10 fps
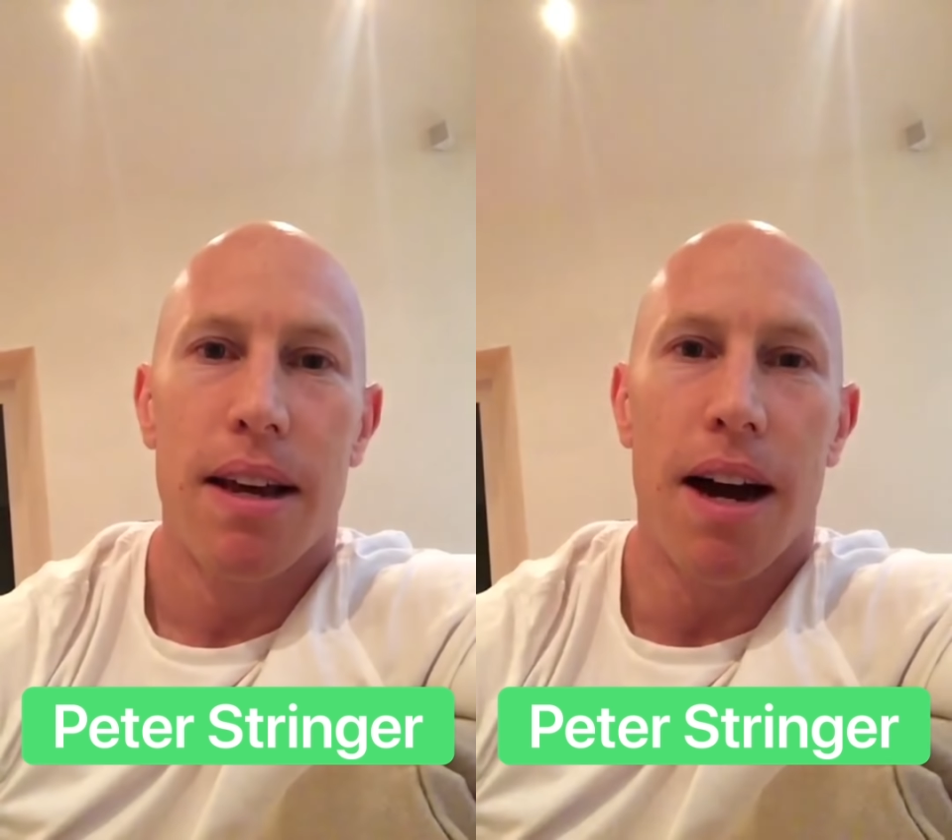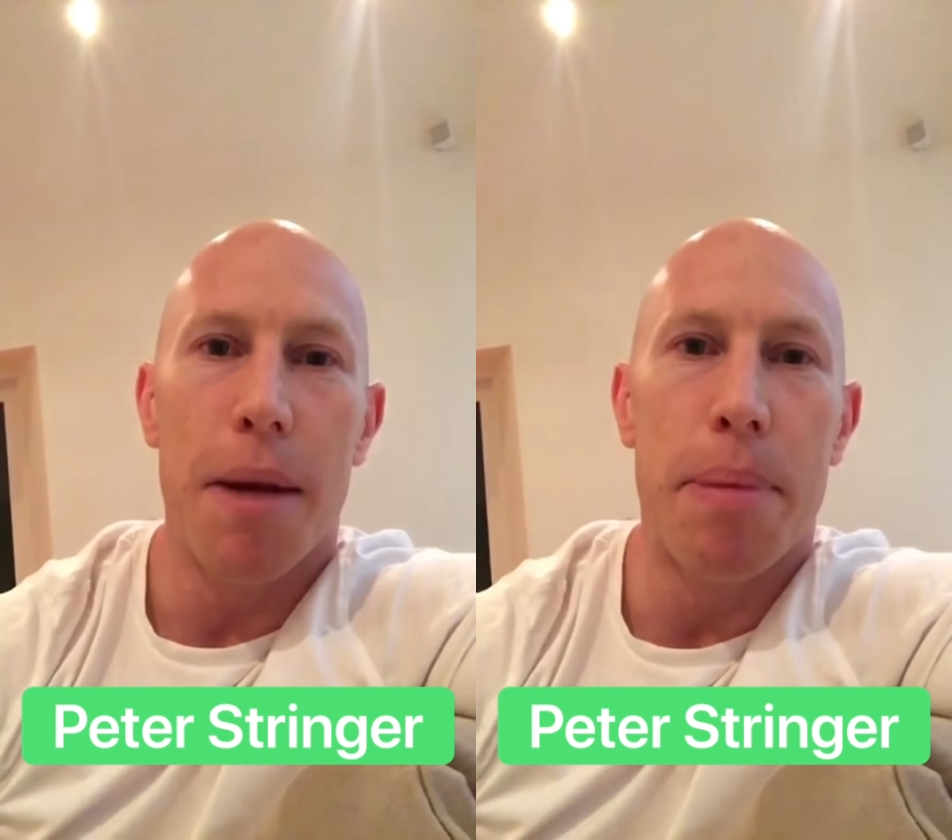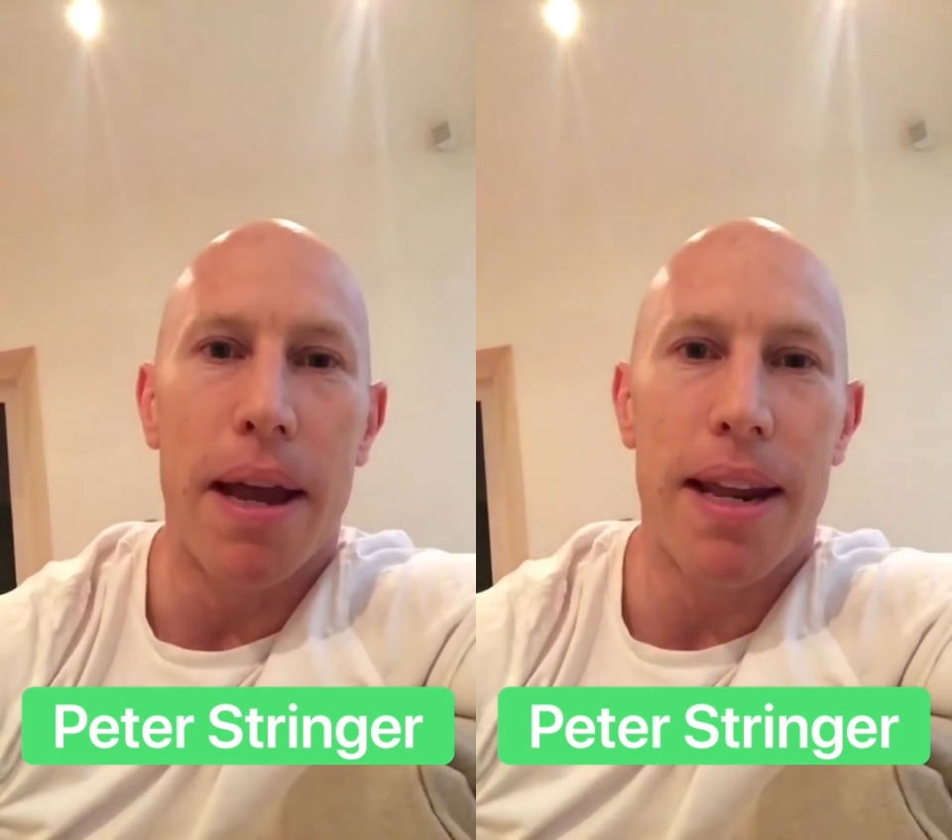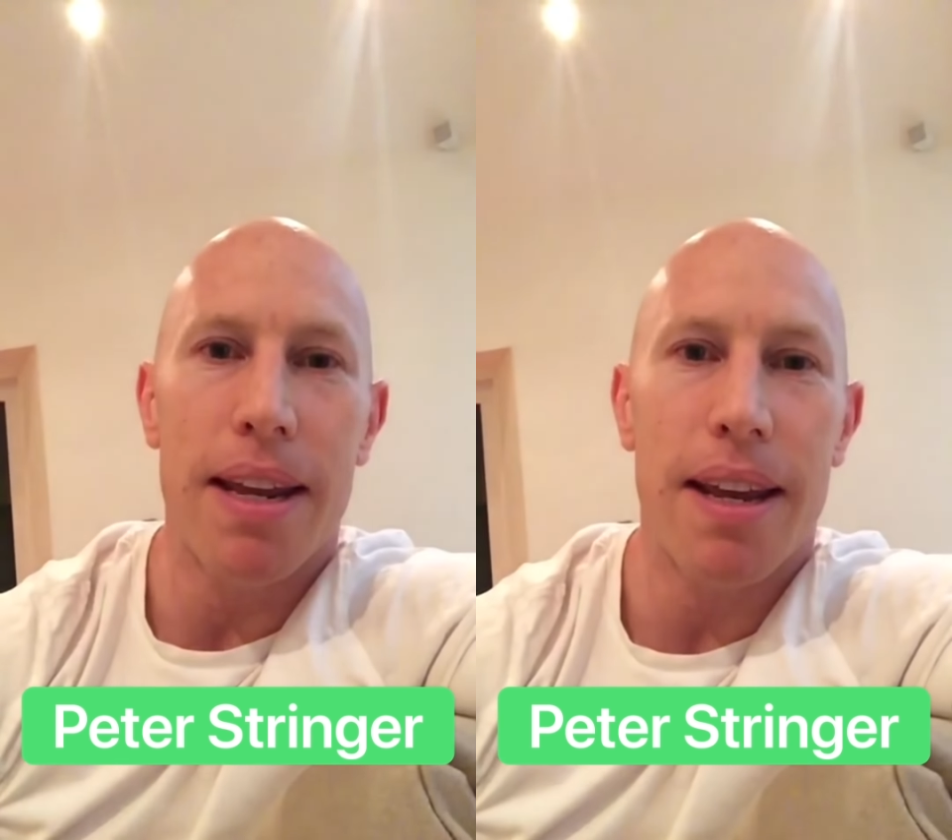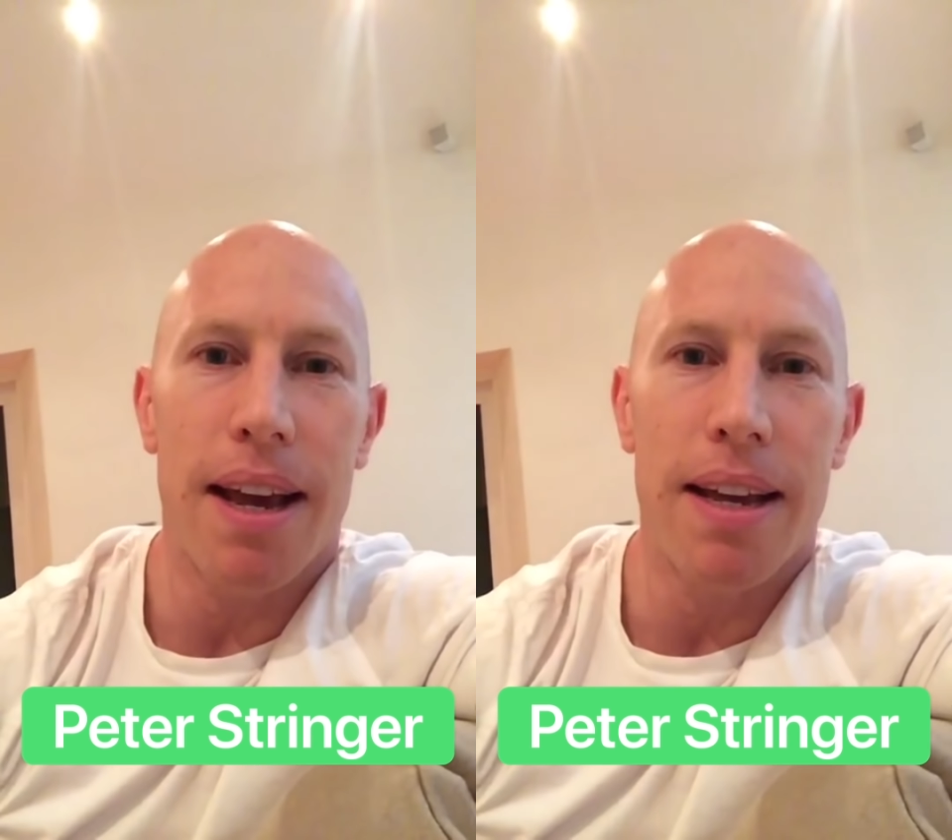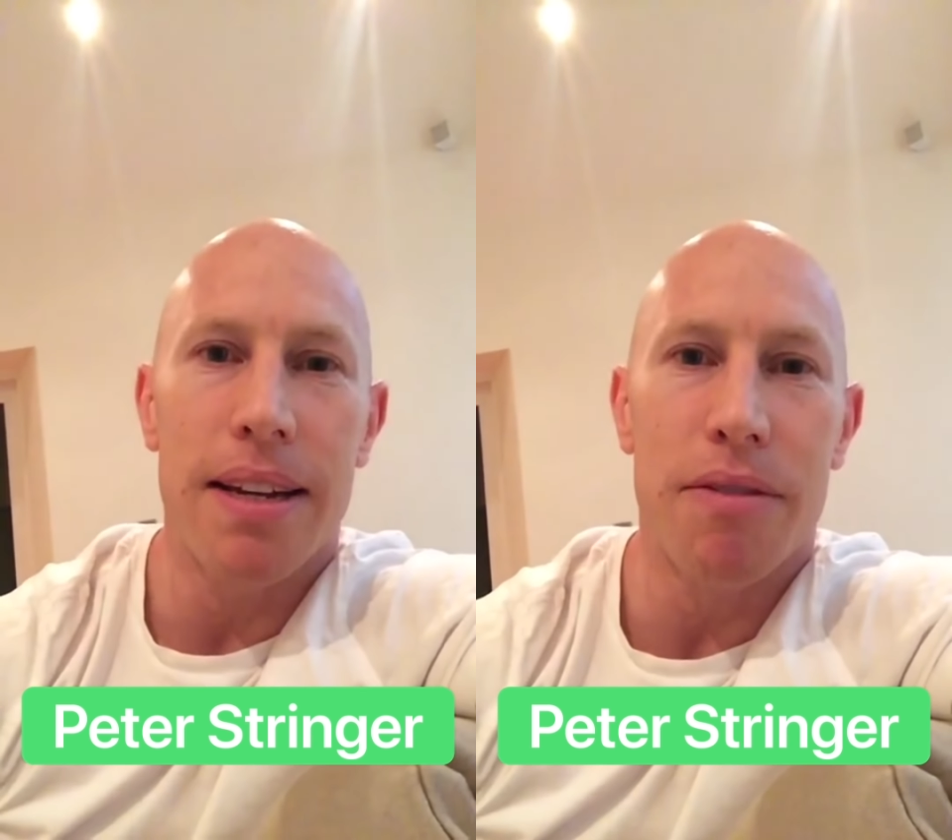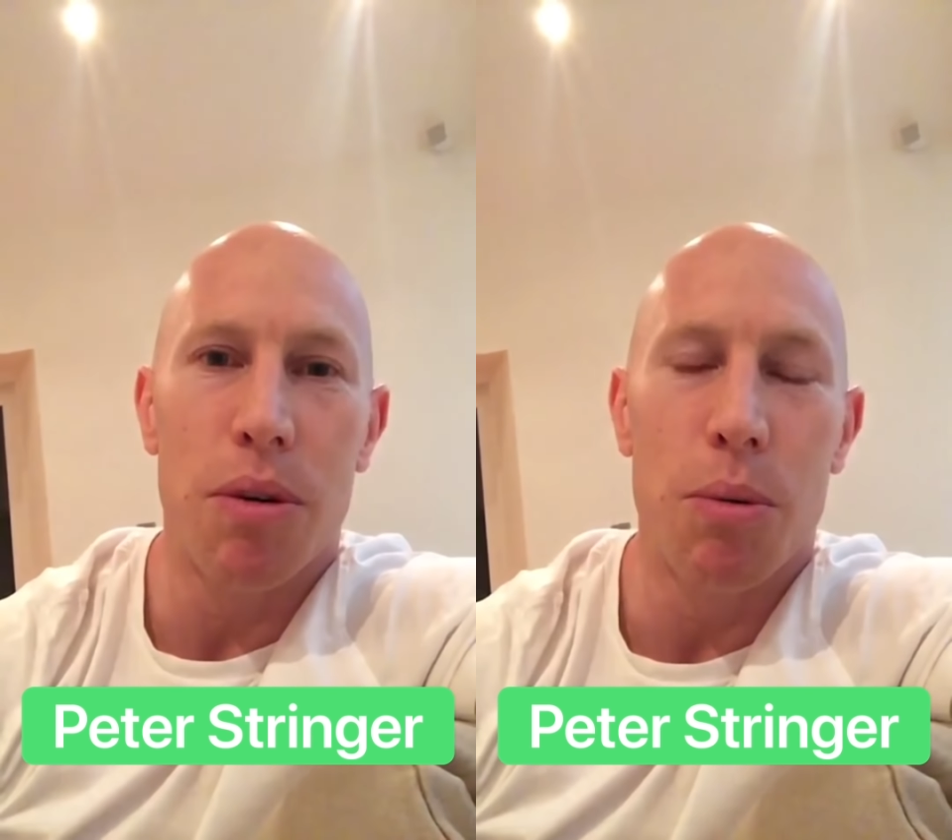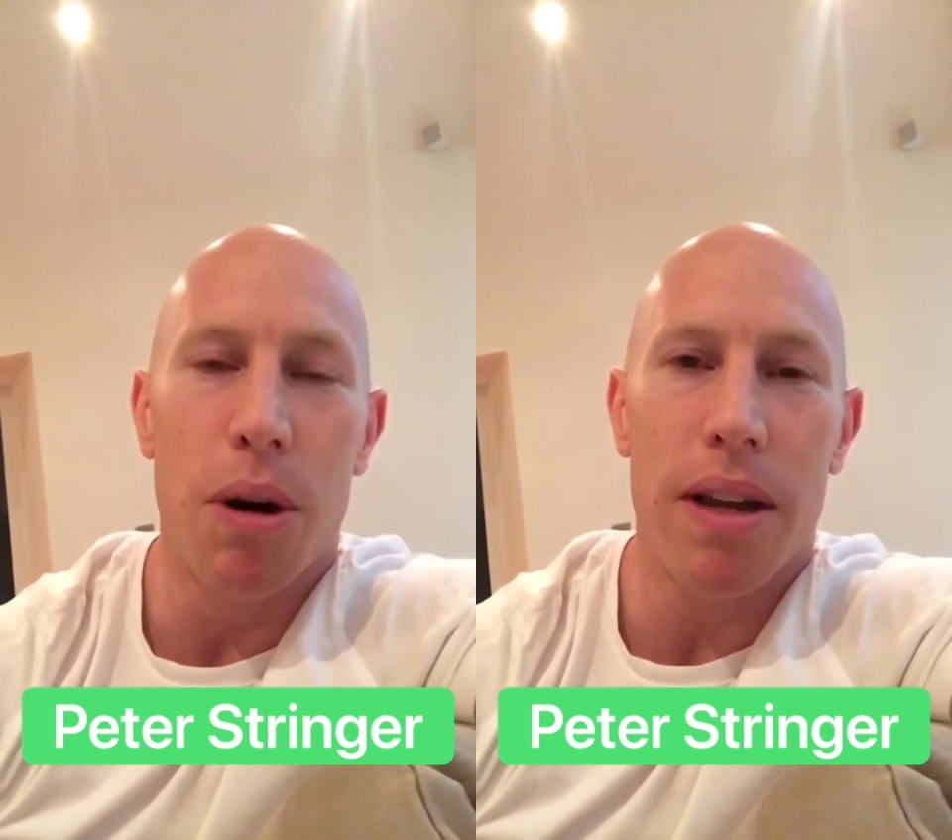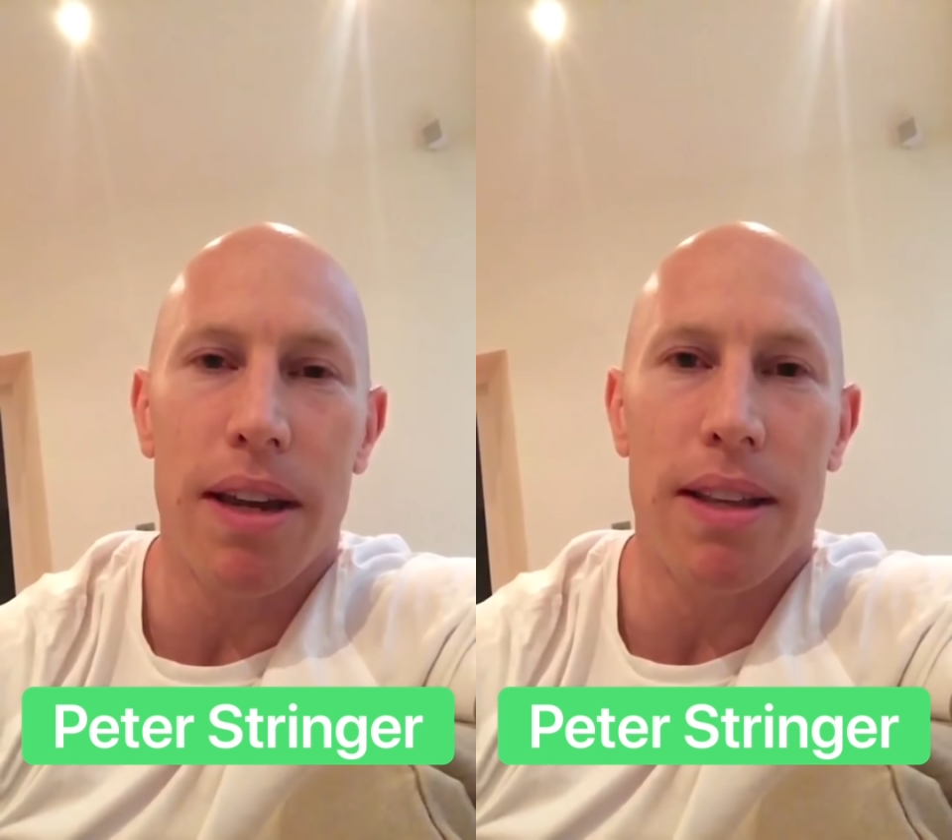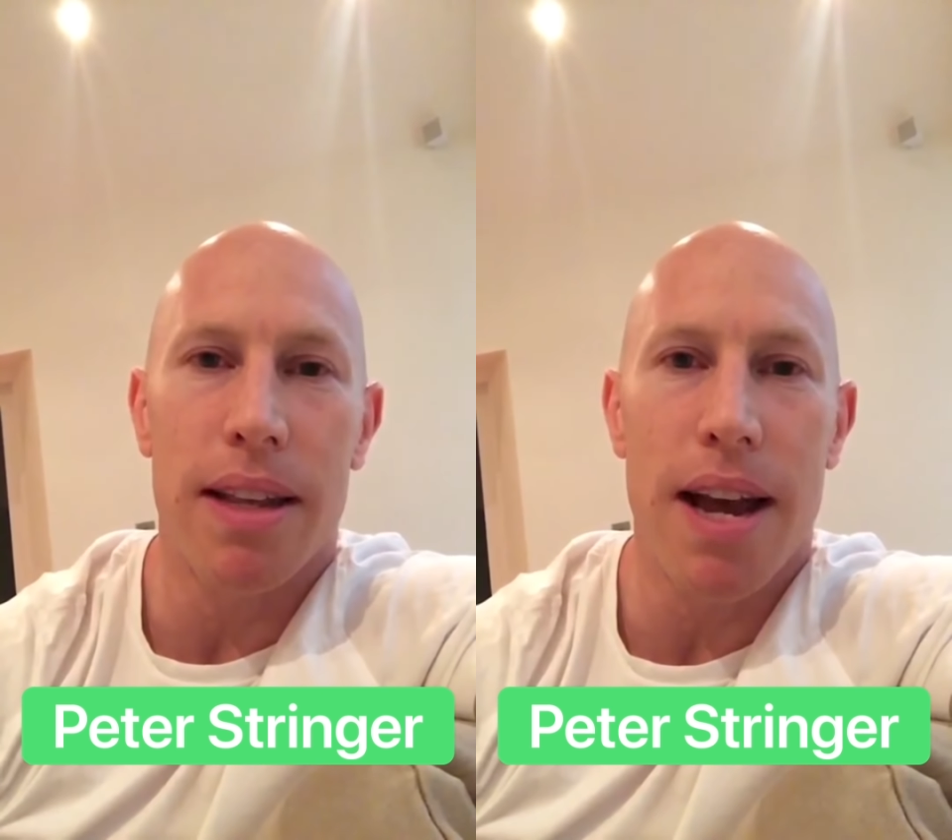Hi, Penny, and everyone
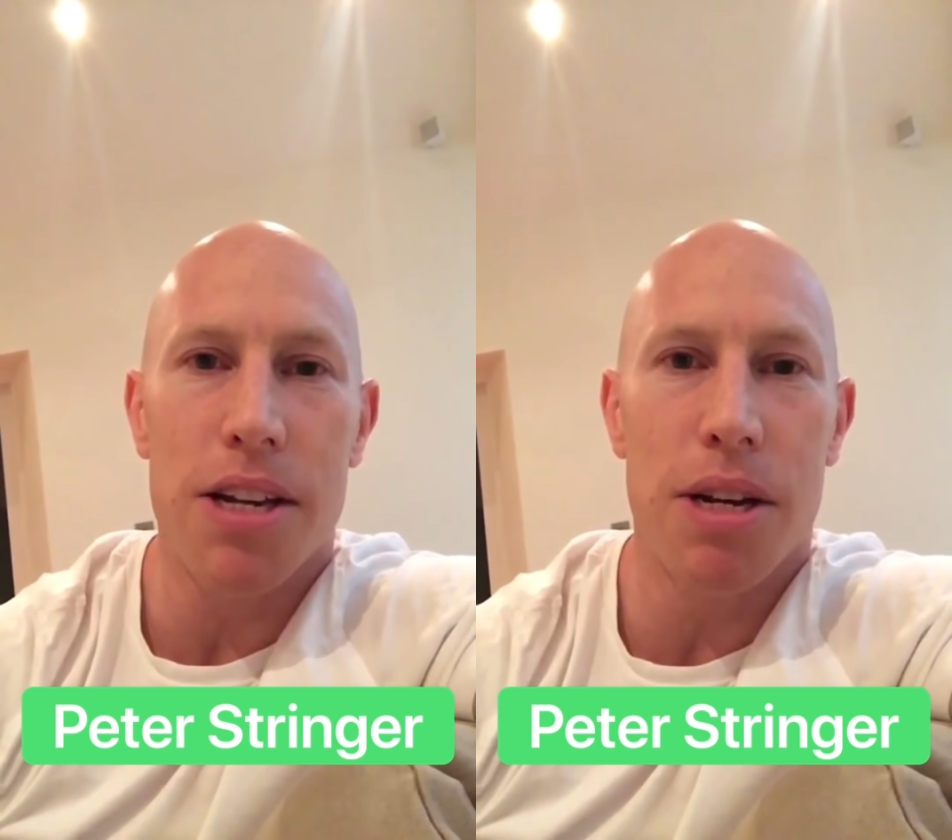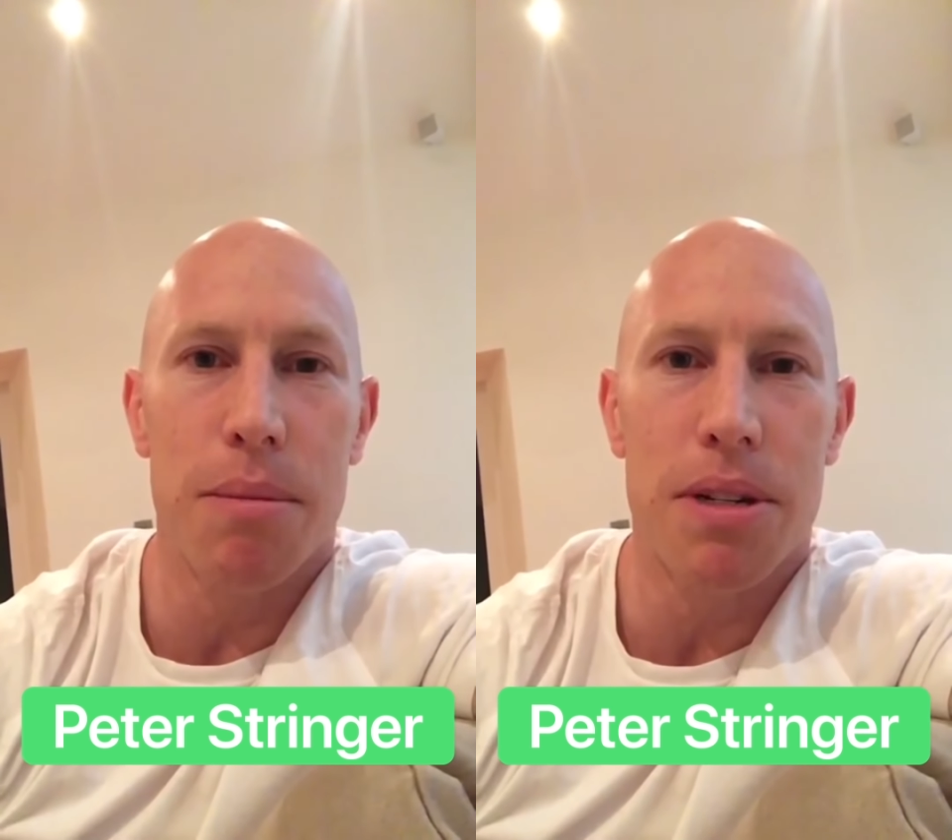working in the National